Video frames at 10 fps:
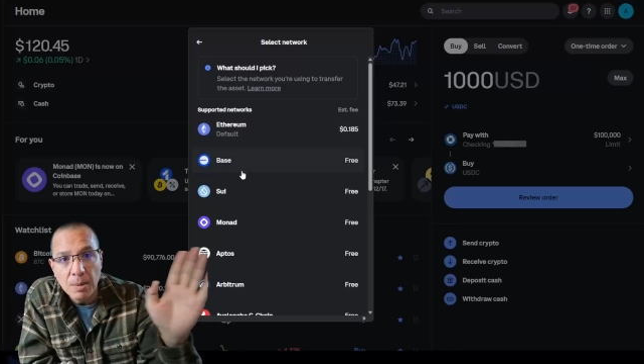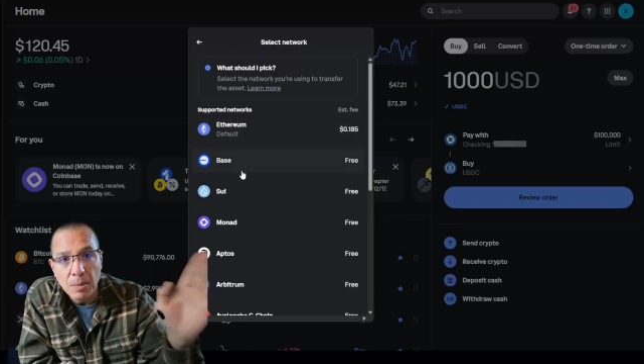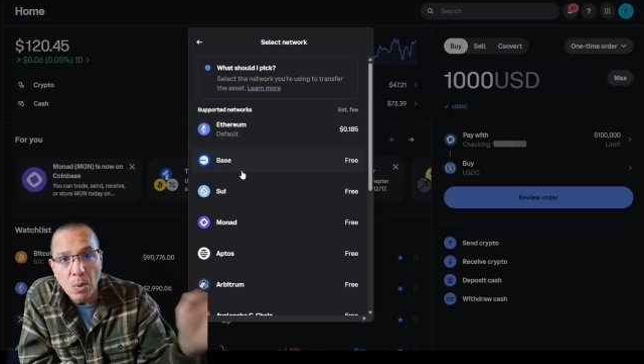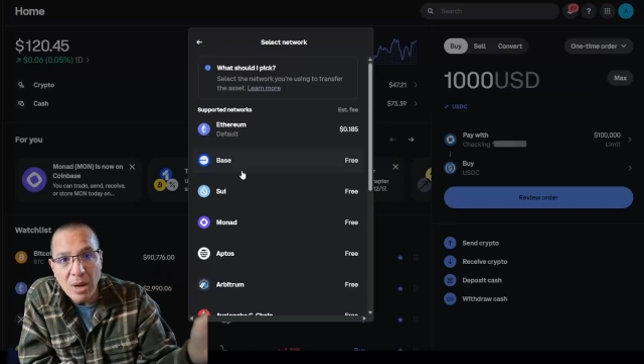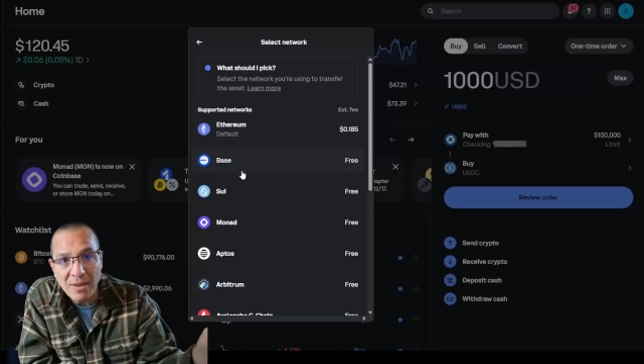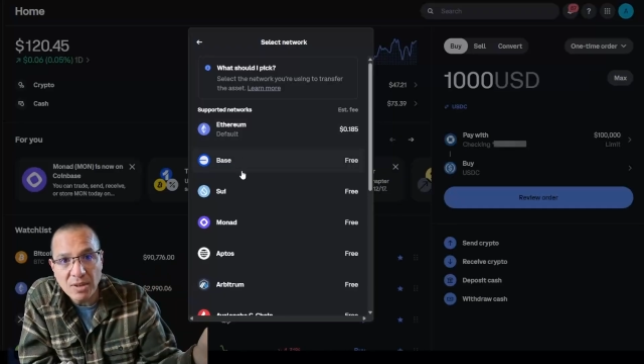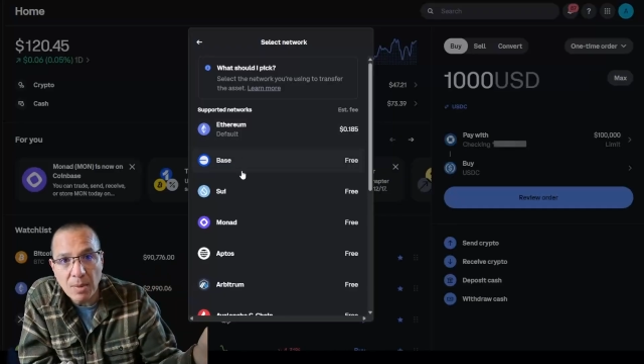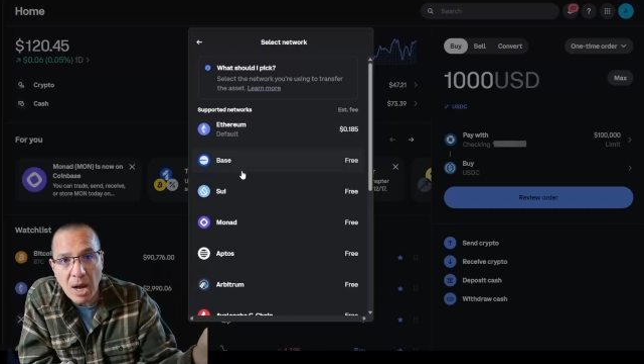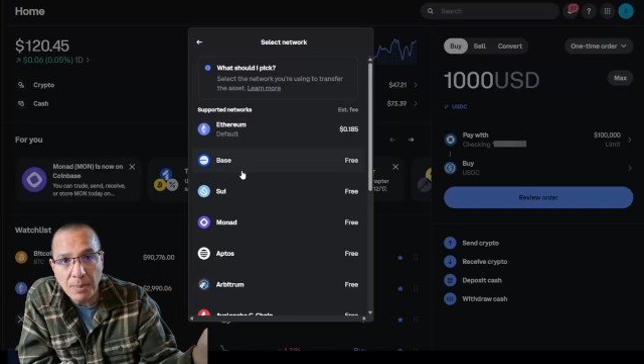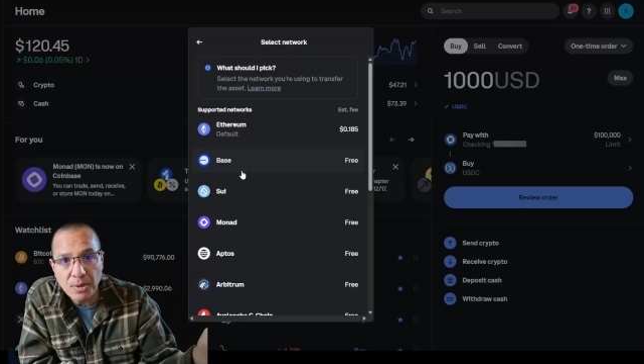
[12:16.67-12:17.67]
but we have some
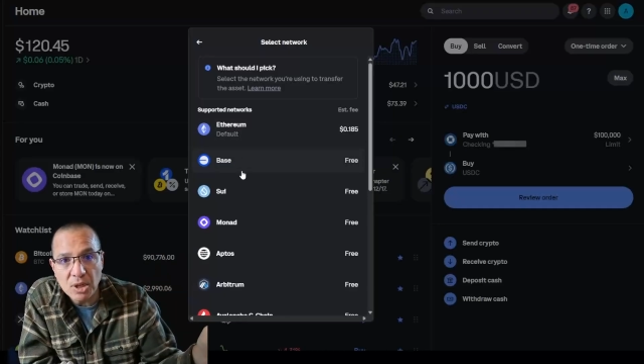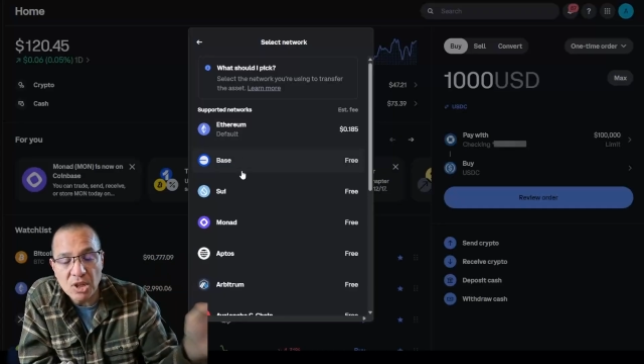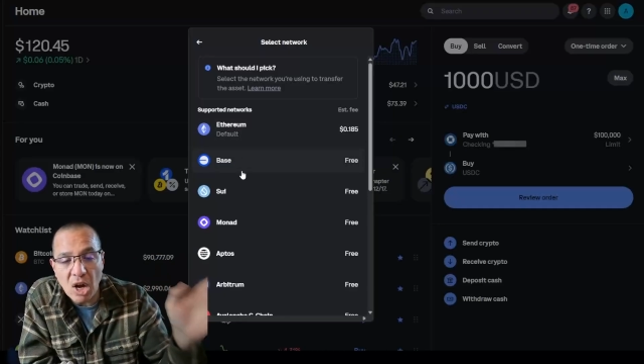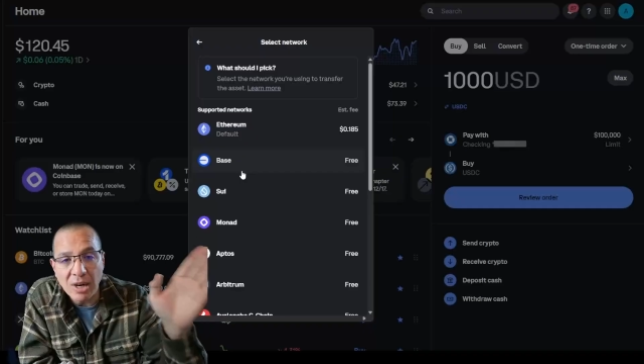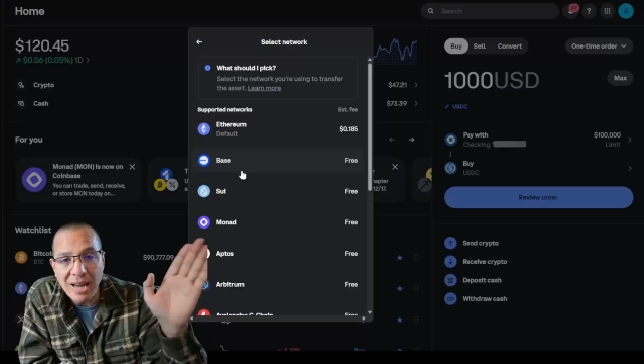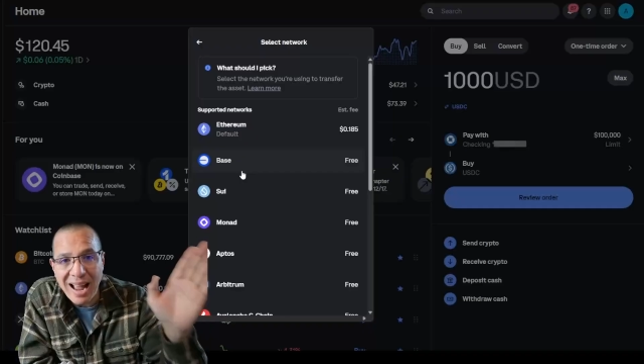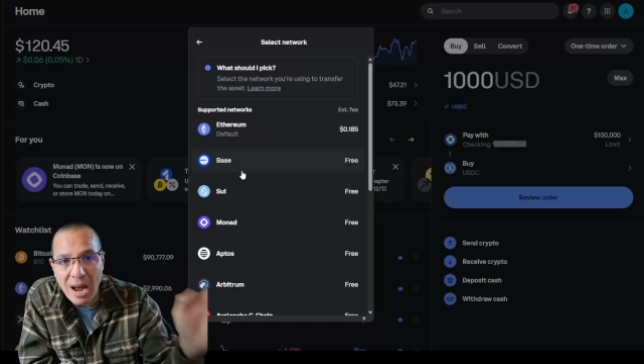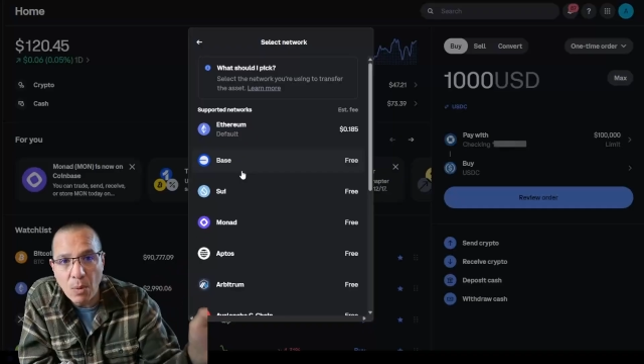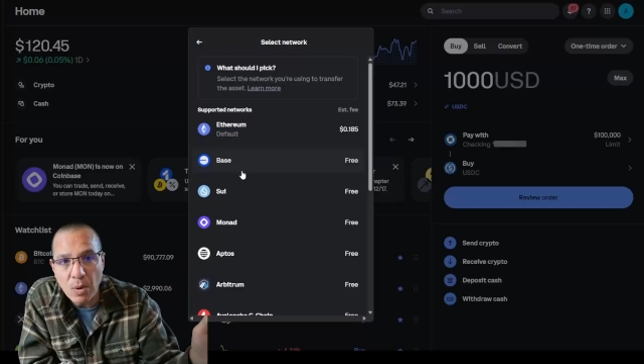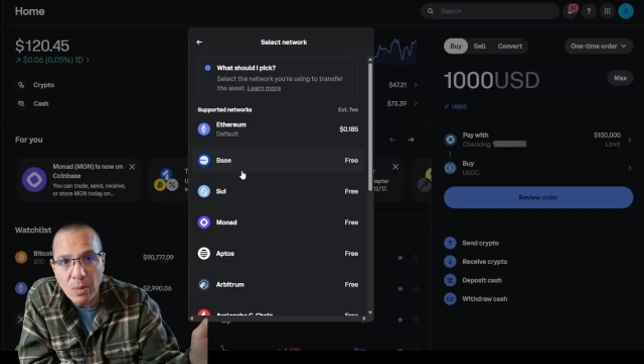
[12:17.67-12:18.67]
options on
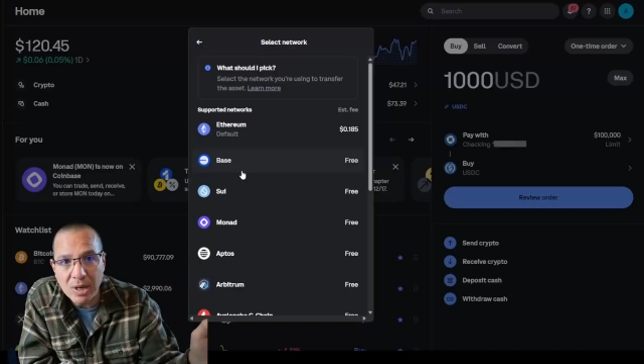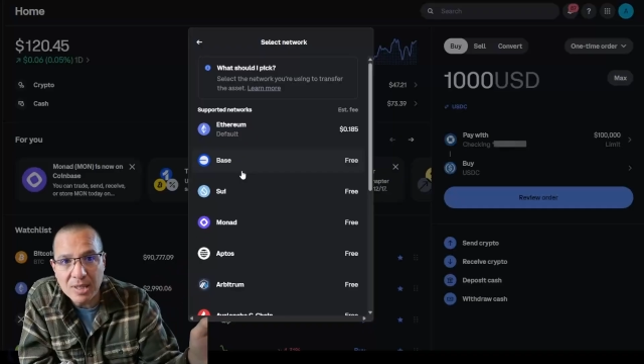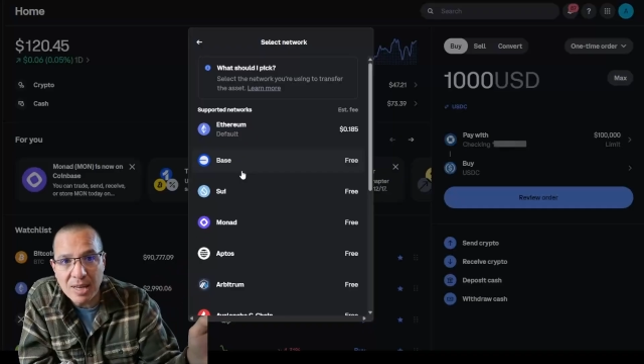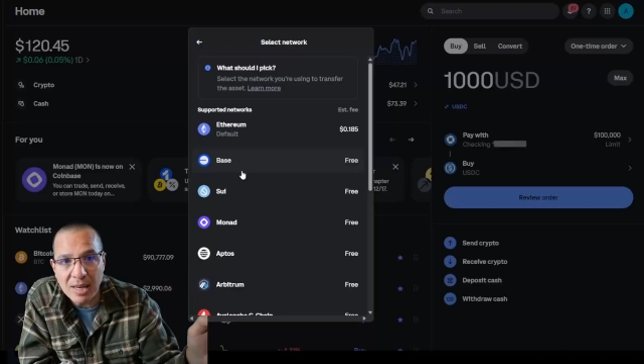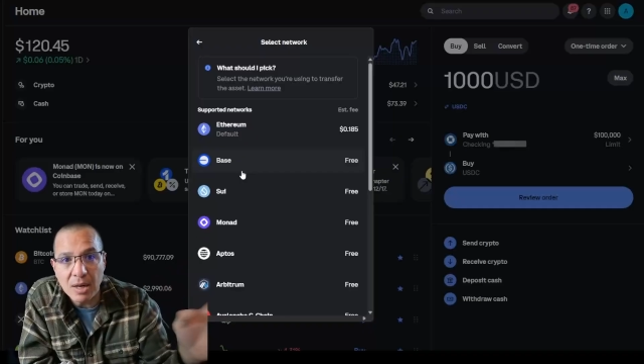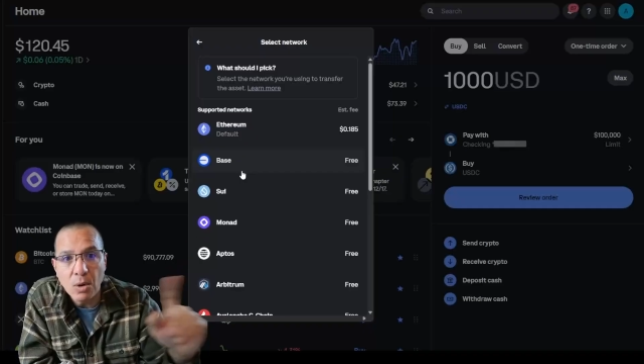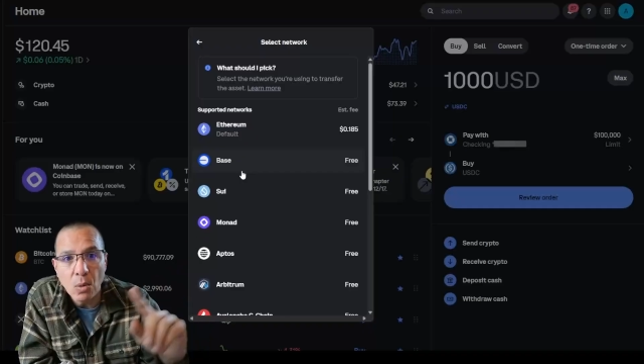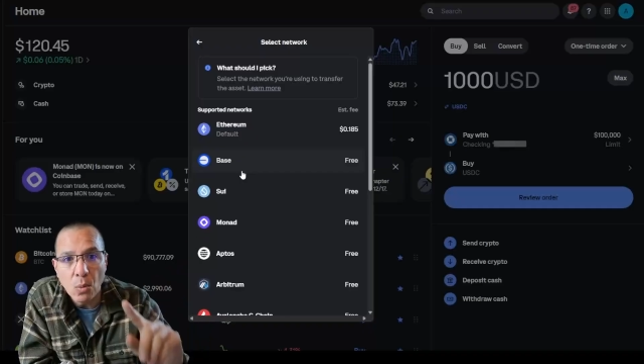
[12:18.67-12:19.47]
how we want to send it.